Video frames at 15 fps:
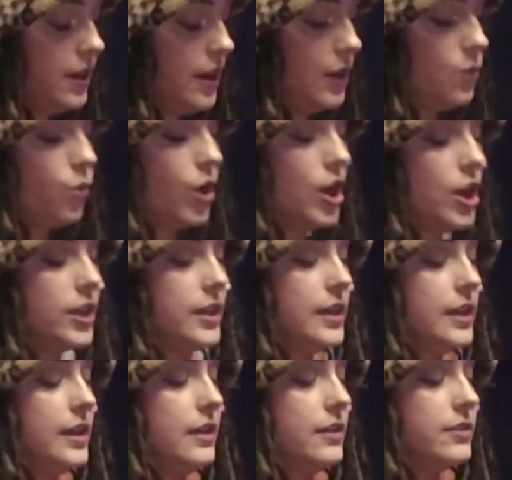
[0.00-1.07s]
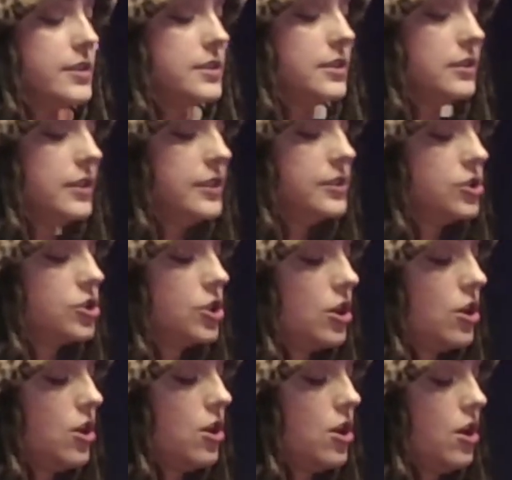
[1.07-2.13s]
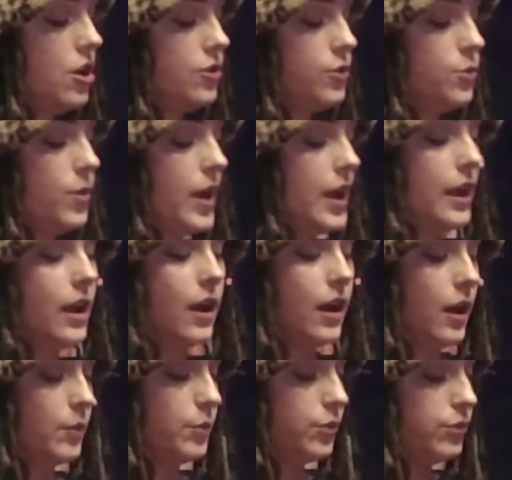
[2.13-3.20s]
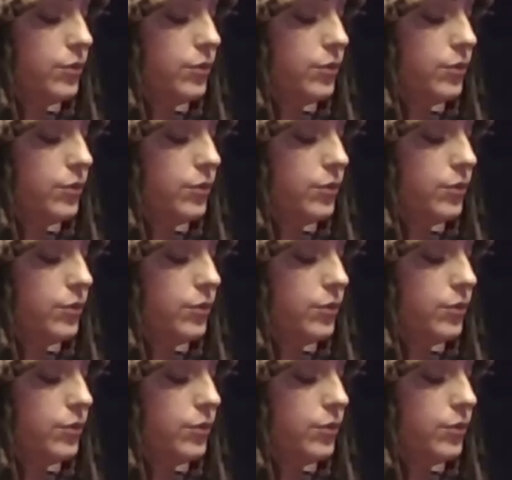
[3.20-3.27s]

and working this cleanser all the way up.